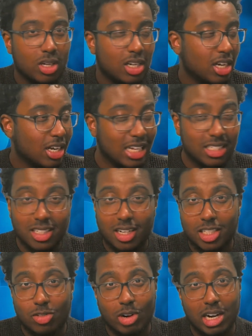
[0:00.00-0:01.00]
against
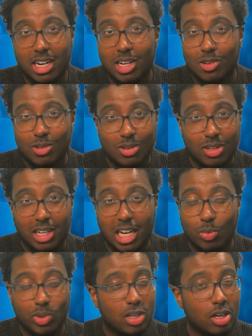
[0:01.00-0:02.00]
us right now, and
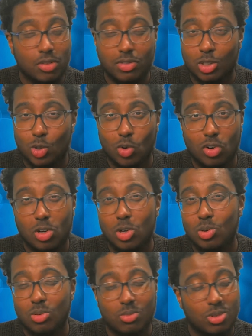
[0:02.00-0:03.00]
we can't even score a goal.